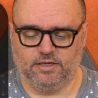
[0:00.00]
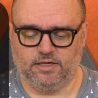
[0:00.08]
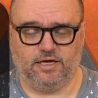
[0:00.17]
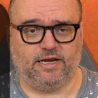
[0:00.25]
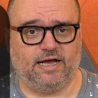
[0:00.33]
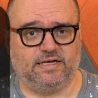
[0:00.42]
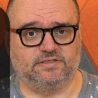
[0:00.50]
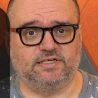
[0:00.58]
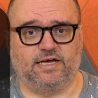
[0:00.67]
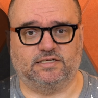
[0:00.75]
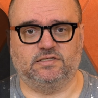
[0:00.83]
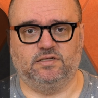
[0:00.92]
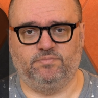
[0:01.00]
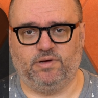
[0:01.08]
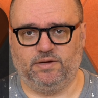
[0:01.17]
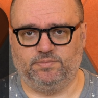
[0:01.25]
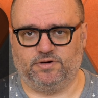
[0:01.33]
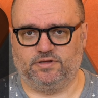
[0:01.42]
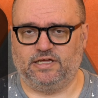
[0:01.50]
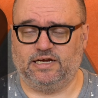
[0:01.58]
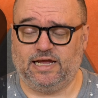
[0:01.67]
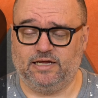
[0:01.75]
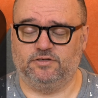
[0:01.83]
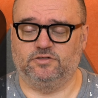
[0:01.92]
It has excellent paper that
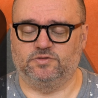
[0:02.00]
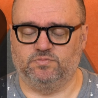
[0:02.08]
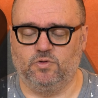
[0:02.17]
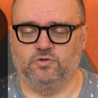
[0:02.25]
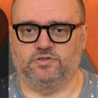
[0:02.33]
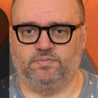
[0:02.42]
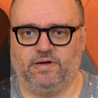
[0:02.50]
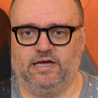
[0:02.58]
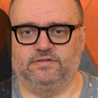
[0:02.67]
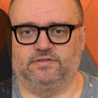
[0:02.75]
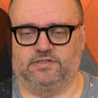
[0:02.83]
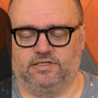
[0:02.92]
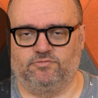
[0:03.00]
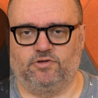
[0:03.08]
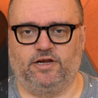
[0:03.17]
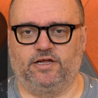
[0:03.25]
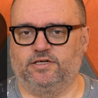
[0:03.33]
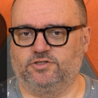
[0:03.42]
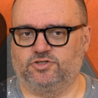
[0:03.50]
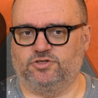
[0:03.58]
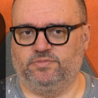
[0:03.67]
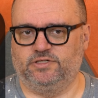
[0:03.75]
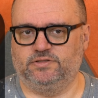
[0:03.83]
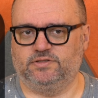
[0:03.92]
handles most pens and writing
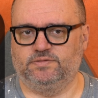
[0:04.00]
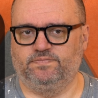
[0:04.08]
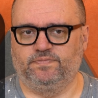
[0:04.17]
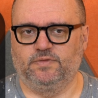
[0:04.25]
instruments.